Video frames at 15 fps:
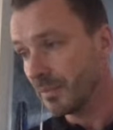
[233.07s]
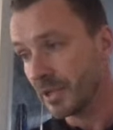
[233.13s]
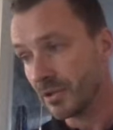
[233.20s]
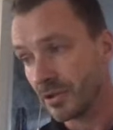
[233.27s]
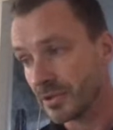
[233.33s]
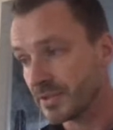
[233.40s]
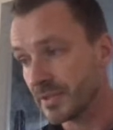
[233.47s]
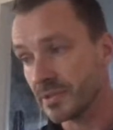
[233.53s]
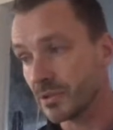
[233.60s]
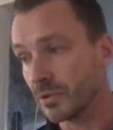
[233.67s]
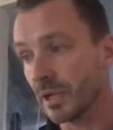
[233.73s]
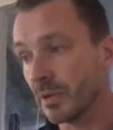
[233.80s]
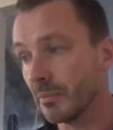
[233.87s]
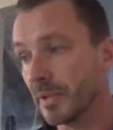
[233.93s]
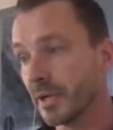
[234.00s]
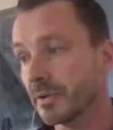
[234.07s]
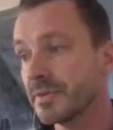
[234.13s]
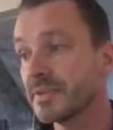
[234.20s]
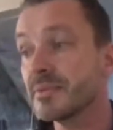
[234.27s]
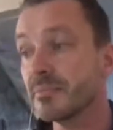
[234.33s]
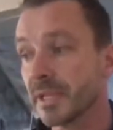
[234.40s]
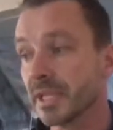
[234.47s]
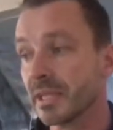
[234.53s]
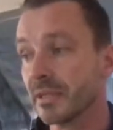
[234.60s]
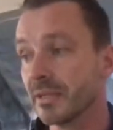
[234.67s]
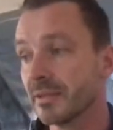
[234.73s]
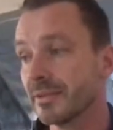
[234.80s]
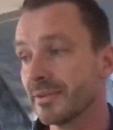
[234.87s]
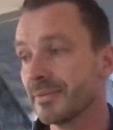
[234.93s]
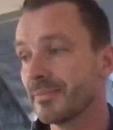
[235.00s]
Because it's all about speed
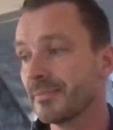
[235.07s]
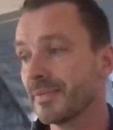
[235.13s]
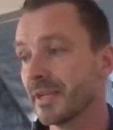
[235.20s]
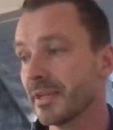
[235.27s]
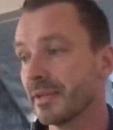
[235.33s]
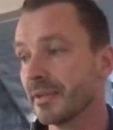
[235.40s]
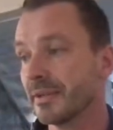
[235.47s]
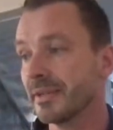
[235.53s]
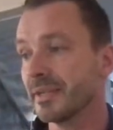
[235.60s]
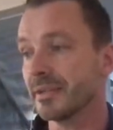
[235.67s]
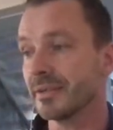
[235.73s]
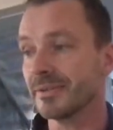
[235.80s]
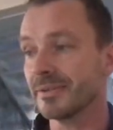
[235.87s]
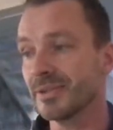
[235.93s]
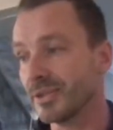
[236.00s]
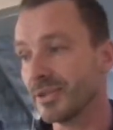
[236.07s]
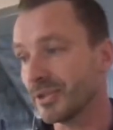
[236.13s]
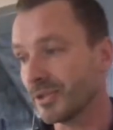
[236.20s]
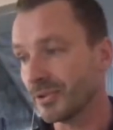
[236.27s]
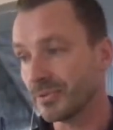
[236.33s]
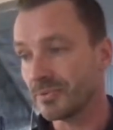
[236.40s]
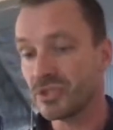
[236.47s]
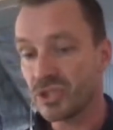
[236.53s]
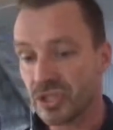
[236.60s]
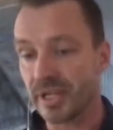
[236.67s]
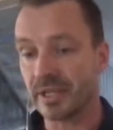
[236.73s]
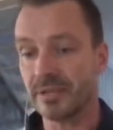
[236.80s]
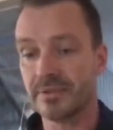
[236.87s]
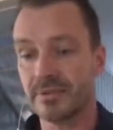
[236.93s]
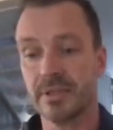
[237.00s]
and
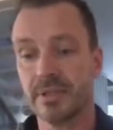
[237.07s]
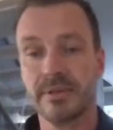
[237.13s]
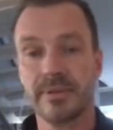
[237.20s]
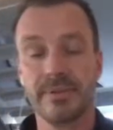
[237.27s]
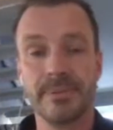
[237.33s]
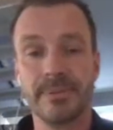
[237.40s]
change, right?